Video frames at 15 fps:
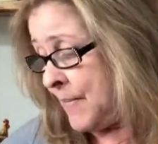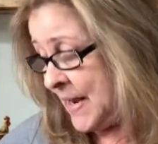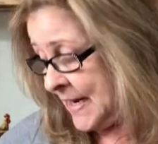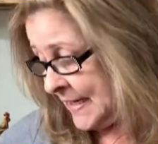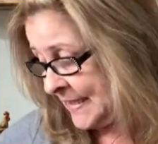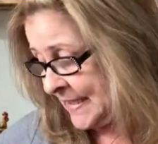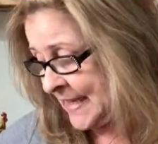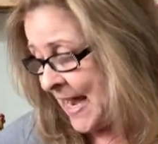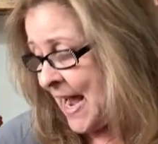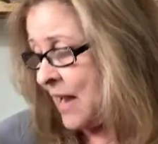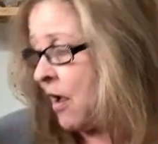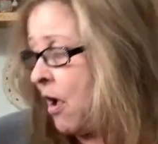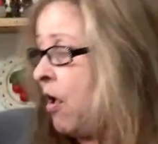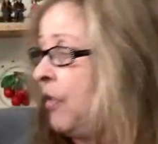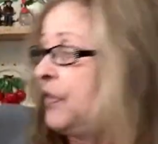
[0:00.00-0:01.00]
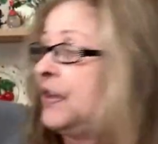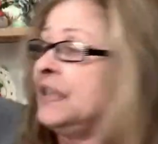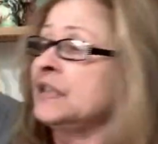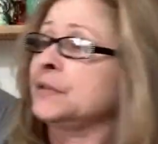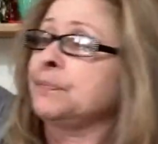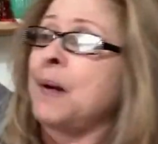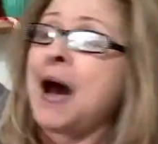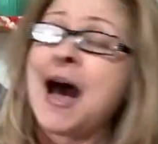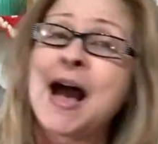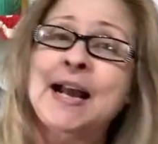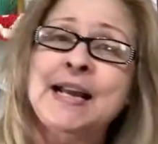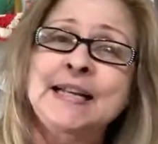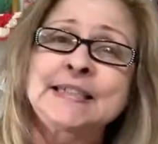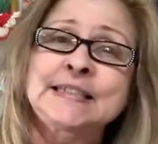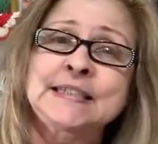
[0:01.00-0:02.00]
and it's got all these
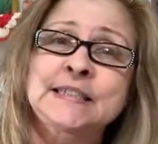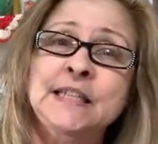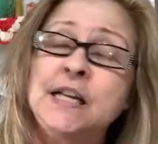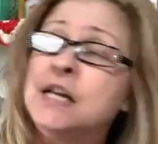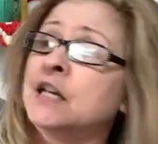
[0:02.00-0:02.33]
pockets.